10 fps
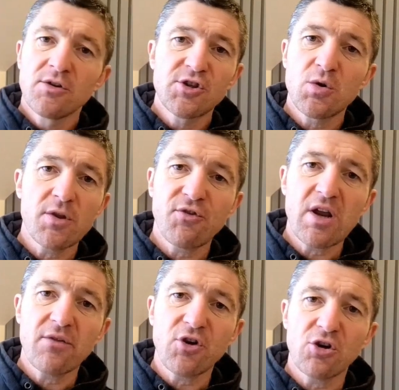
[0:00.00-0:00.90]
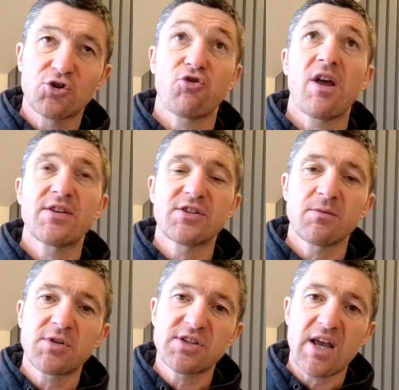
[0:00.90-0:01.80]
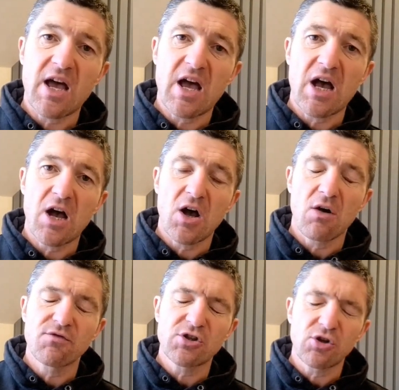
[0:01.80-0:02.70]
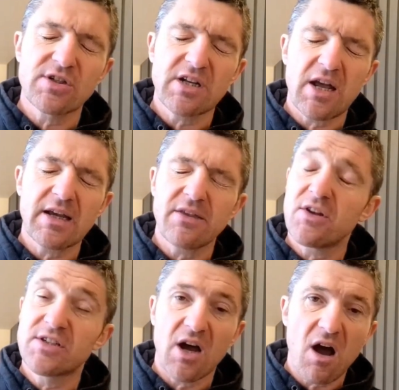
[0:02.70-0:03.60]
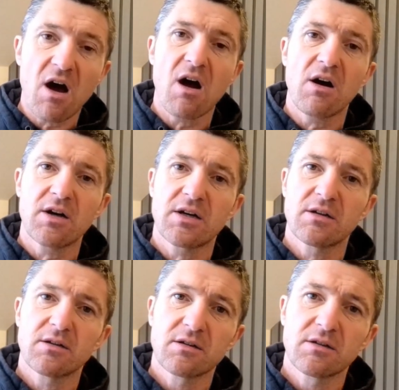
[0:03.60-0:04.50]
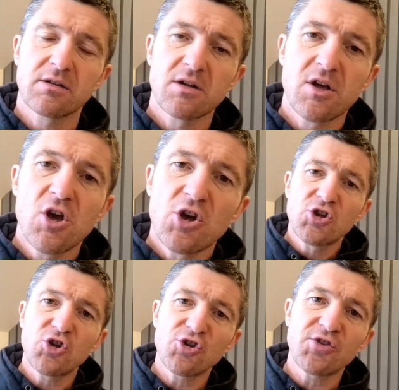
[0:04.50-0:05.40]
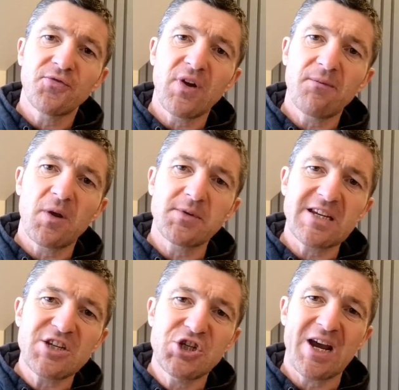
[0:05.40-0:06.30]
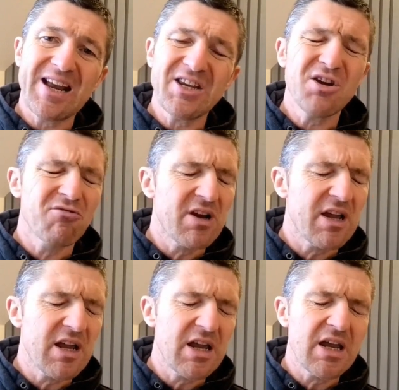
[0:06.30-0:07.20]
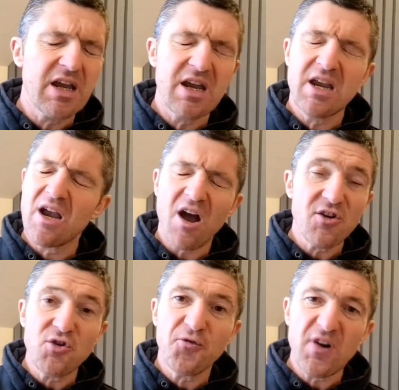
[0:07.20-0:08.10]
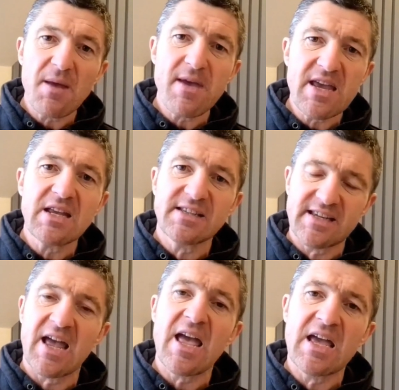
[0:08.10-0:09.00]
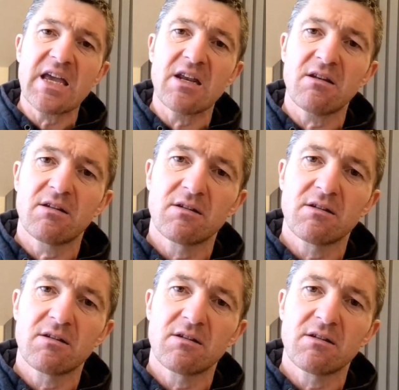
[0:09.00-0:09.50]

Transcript: Two and three have got dressed themselves, looks like in the dark. Shorts and flip-flops in January, are you flipping insane?